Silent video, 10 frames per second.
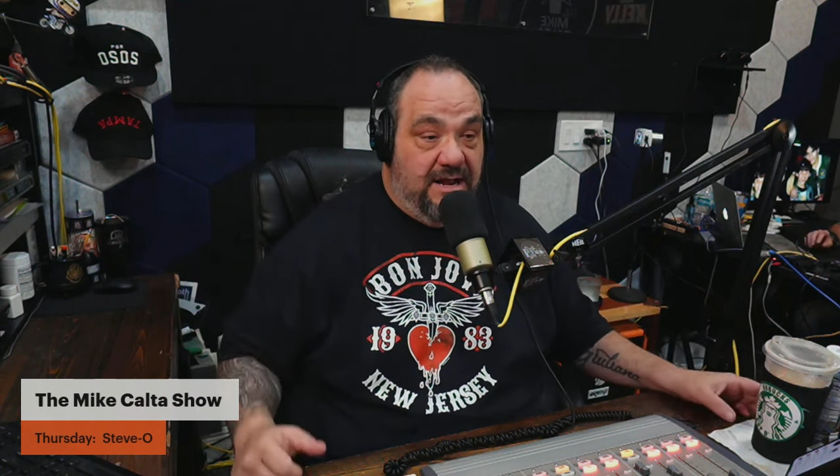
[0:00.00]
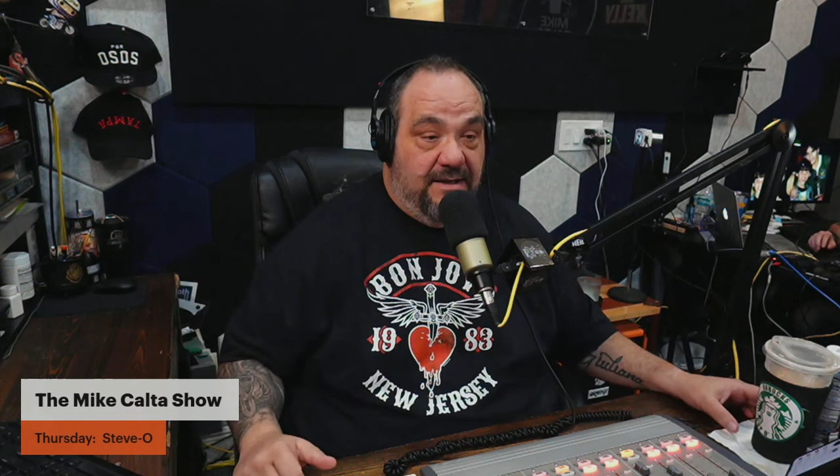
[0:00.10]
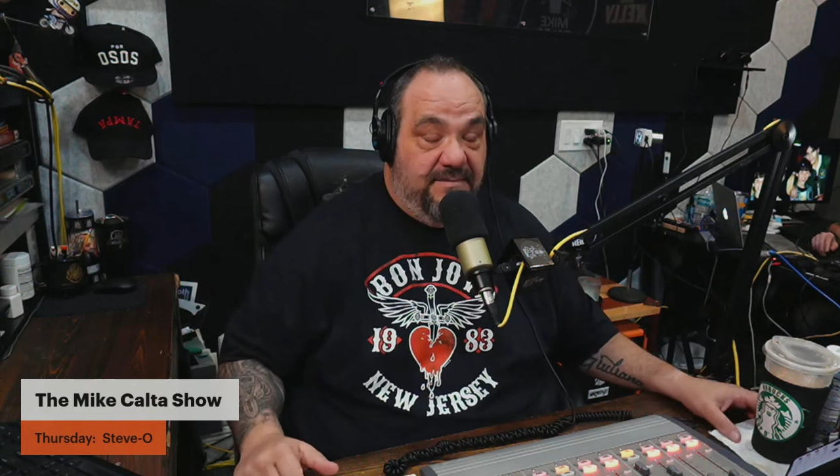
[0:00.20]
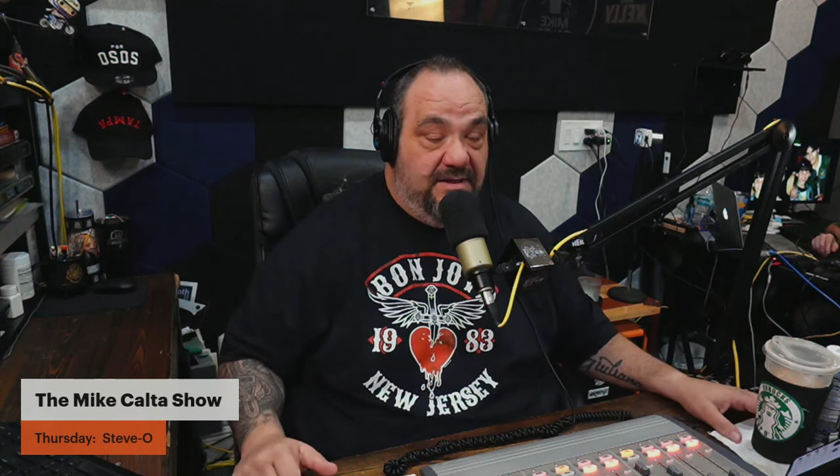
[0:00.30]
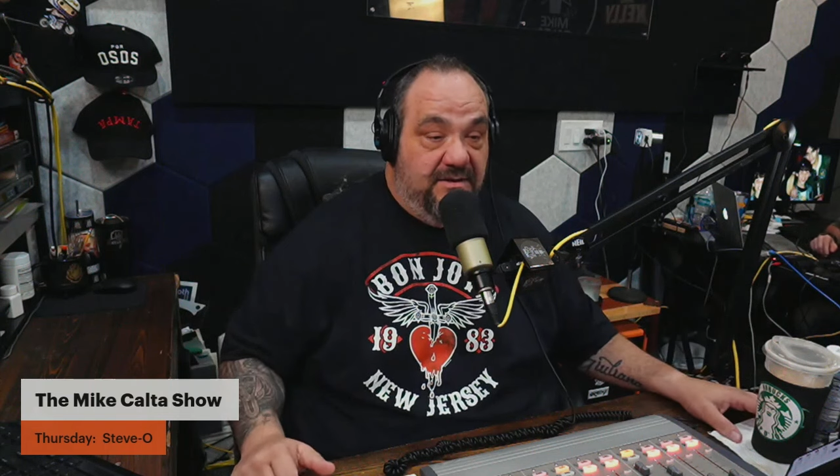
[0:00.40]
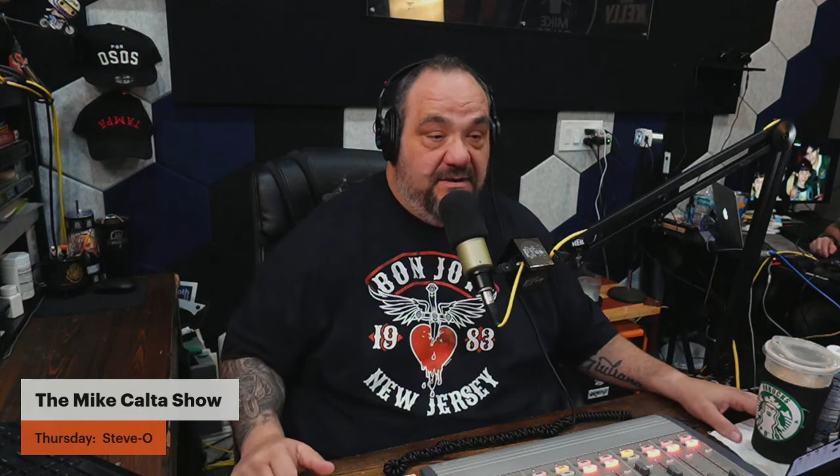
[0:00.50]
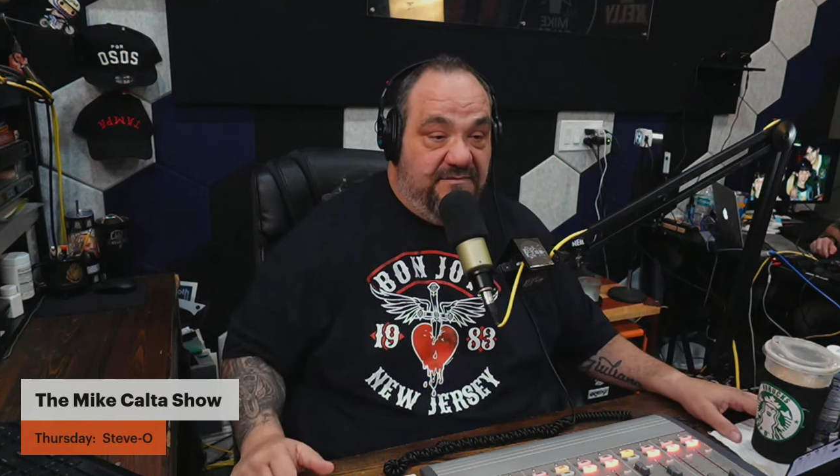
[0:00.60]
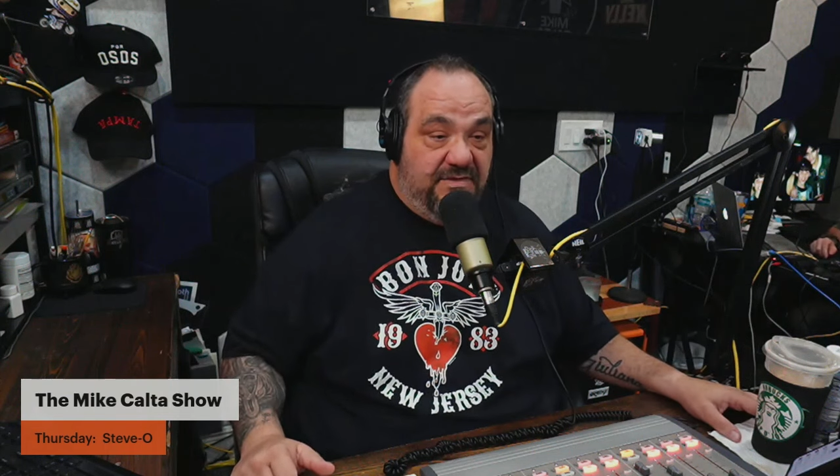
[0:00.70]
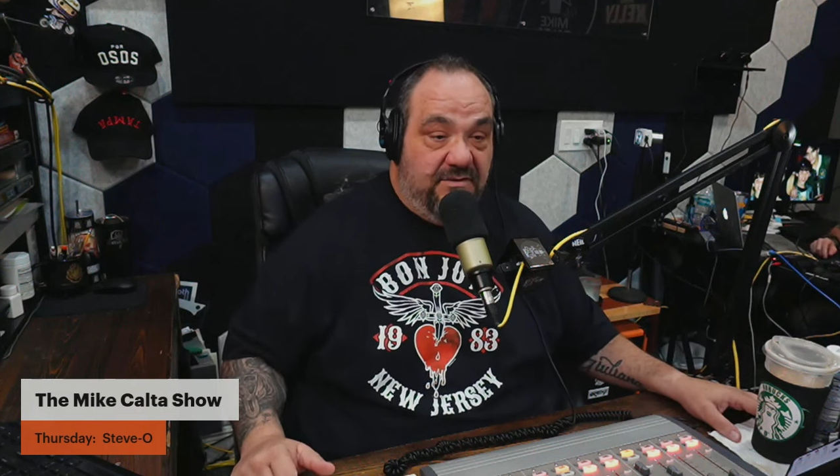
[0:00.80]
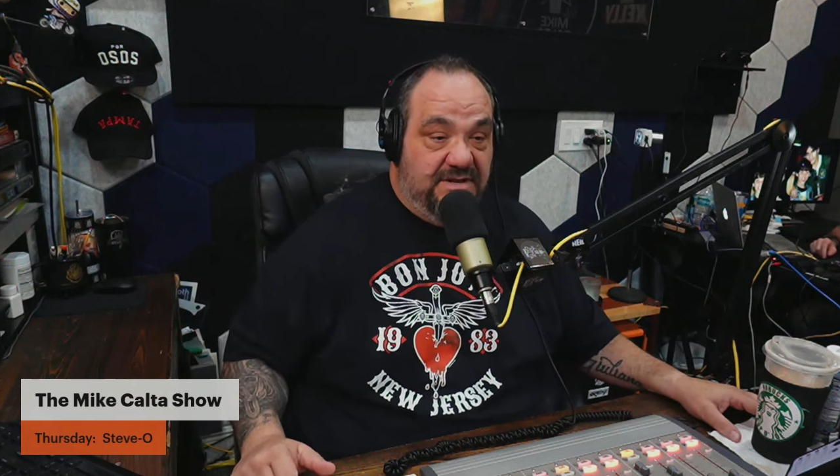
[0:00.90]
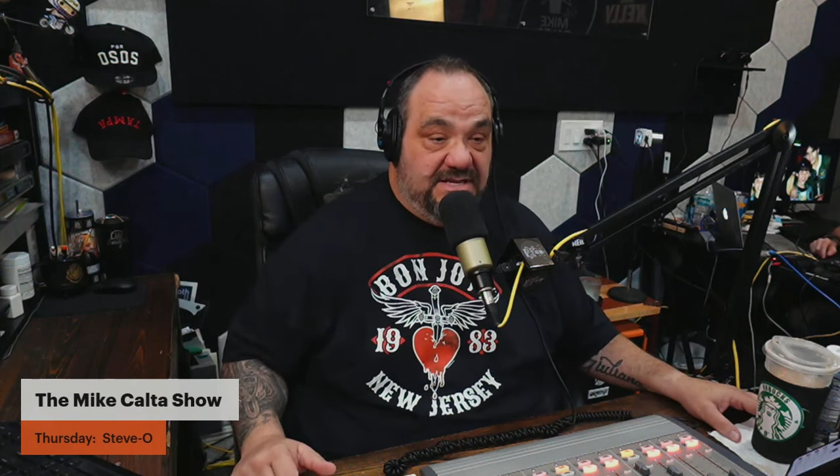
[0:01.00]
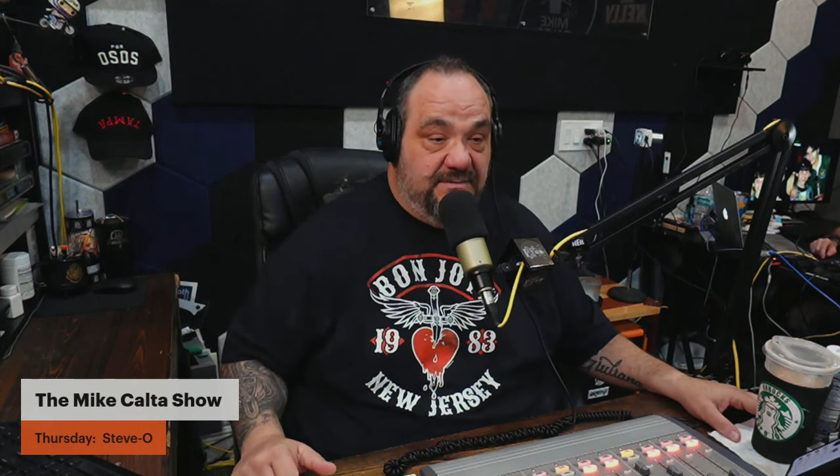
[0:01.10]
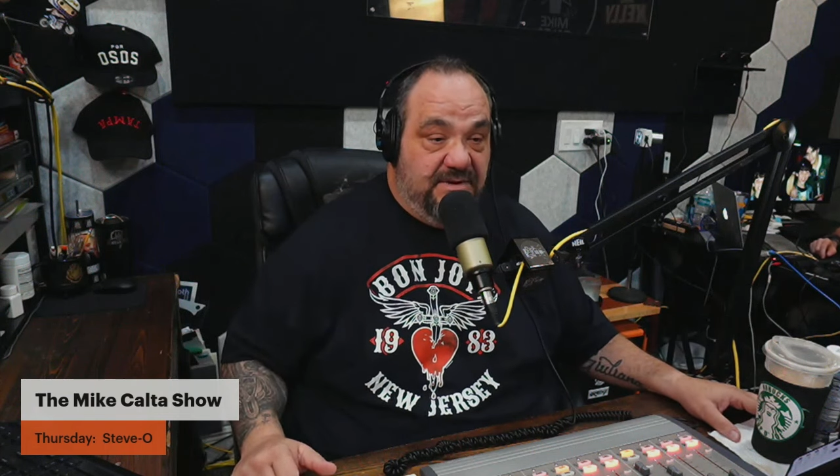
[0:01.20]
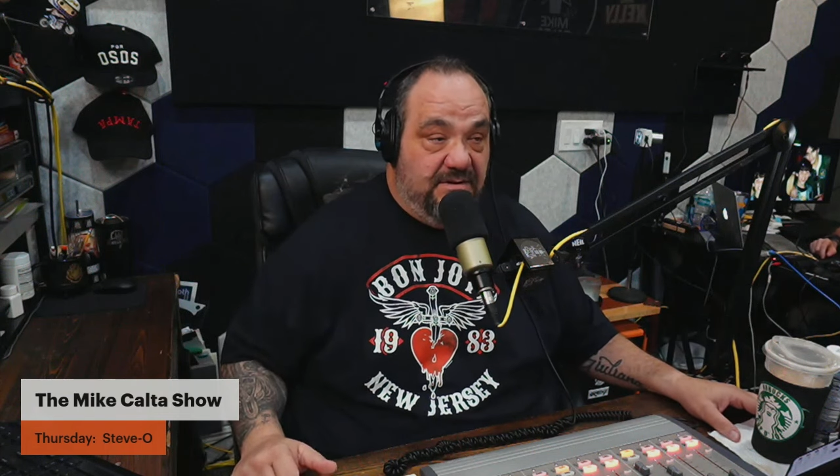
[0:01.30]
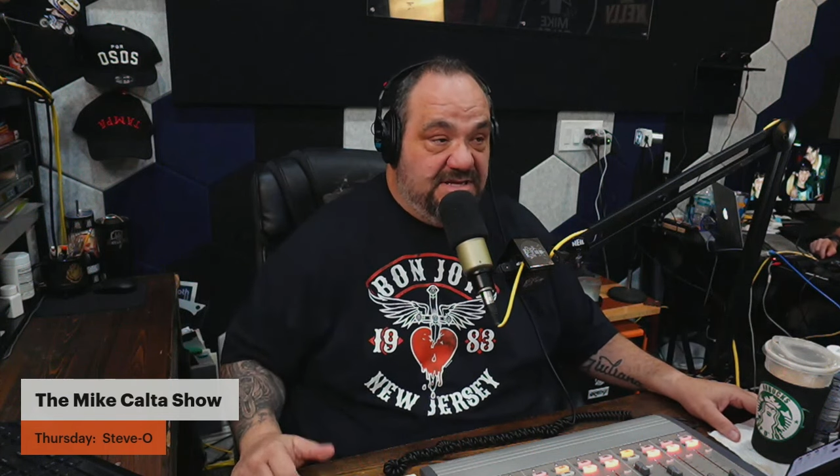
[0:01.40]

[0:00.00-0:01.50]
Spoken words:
I've been doing it for 30-some years.